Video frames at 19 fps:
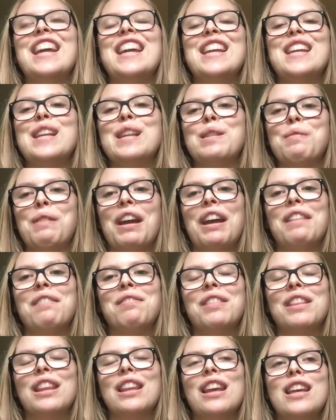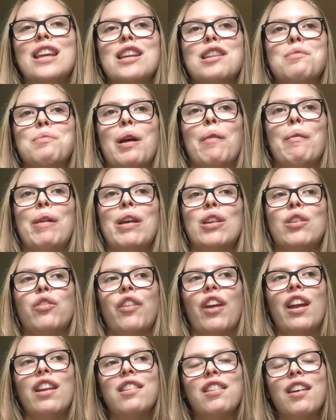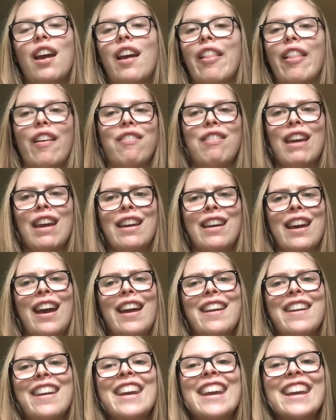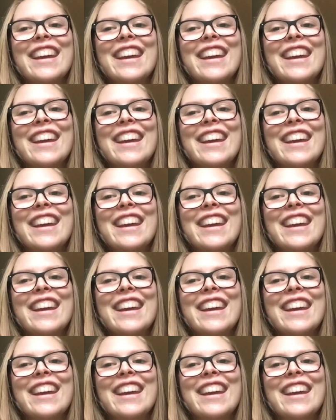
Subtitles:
He's my best friend. I love that guy.